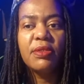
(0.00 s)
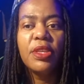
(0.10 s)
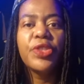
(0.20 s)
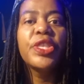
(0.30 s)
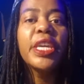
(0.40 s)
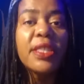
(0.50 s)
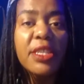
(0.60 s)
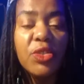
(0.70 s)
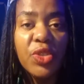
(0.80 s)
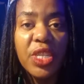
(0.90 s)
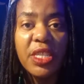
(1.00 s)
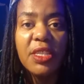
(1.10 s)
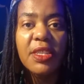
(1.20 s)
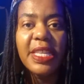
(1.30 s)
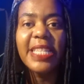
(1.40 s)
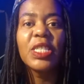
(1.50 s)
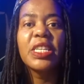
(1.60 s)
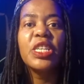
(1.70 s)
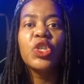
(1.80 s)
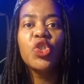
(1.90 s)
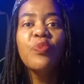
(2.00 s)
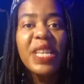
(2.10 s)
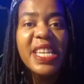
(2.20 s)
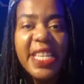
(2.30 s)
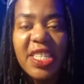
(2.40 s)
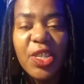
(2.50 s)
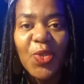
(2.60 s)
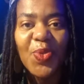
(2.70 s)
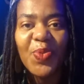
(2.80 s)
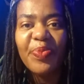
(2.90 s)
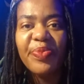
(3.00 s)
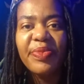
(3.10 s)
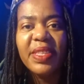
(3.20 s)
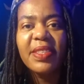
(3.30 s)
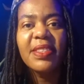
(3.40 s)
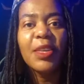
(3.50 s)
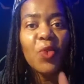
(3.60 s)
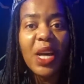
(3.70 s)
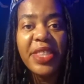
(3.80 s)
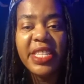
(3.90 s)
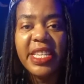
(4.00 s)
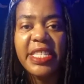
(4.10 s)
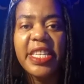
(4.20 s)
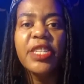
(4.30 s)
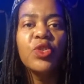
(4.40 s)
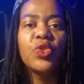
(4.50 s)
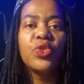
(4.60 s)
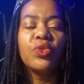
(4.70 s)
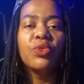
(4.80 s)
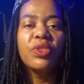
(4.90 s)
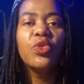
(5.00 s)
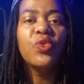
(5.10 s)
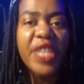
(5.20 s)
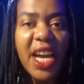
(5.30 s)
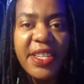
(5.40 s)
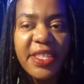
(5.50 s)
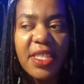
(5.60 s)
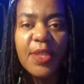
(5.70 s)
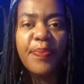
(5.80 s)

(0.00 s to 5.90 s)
The thing that you did that humiliated you, the one that they dared you to do, you've done it.